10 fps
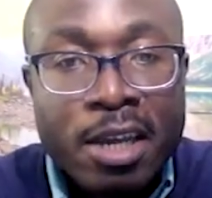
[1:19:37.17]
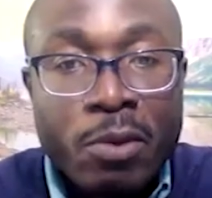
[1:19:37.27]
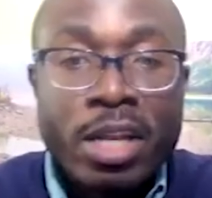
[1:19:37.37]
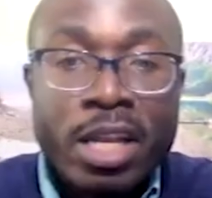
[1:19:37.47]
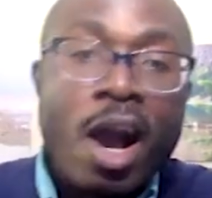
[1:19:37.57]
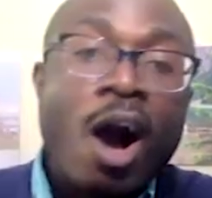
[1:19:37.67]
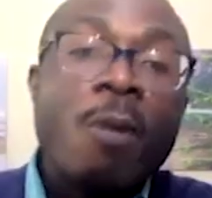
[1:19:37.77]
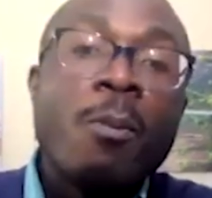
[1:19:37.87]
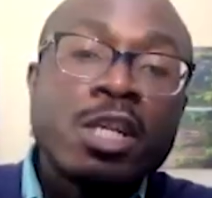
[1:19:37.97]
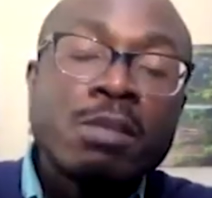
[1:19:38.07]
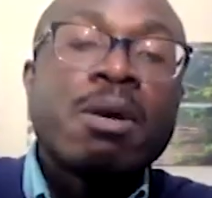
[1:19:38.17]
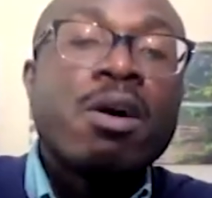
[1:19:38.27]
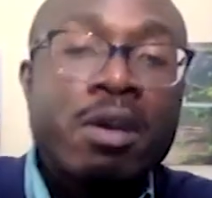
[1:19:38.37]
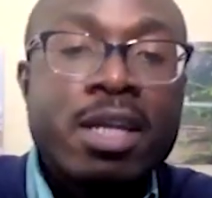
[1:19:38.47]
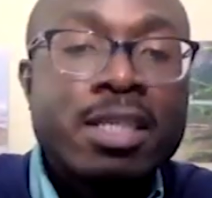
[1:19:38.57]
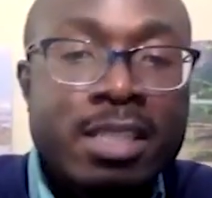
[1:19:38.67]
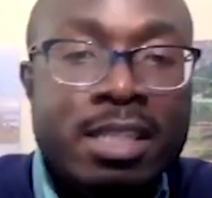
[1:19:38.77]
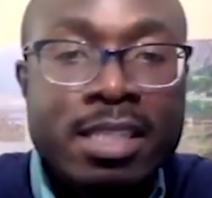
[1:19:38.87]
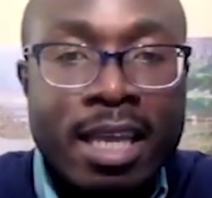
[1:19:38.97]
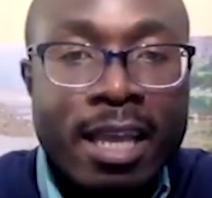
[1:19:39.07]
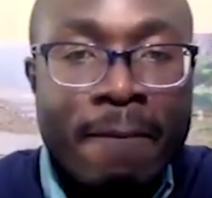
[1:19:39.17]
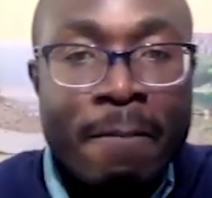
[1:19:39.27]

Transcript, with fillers: really how much power does this take?